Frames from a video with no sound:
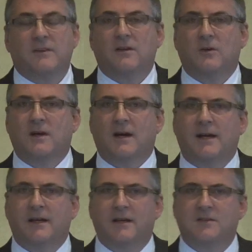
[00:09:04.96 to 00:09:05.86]
in the
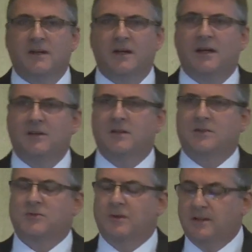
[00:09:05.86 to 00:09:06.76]
UK is an
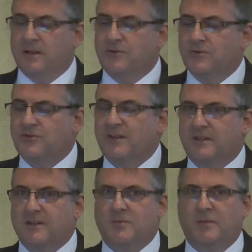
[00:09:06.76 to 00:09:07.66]
industrial
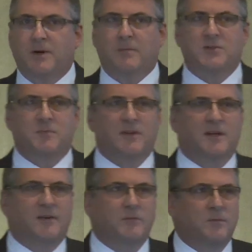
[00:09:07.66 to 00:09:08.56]
strategy that's been published by the
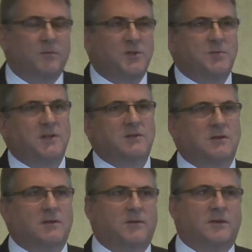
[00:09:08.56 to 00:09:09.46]
government, which means
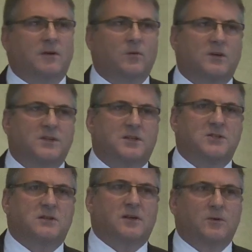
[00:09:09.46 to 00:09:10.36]
that
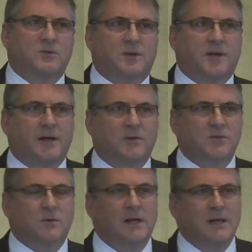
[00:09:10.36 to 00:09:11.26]
organisations like the Auto
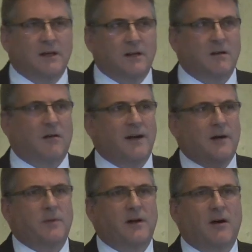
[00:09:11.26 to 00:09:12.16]
Council can line
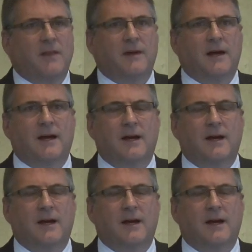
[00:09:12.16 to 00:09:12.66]
up behind that,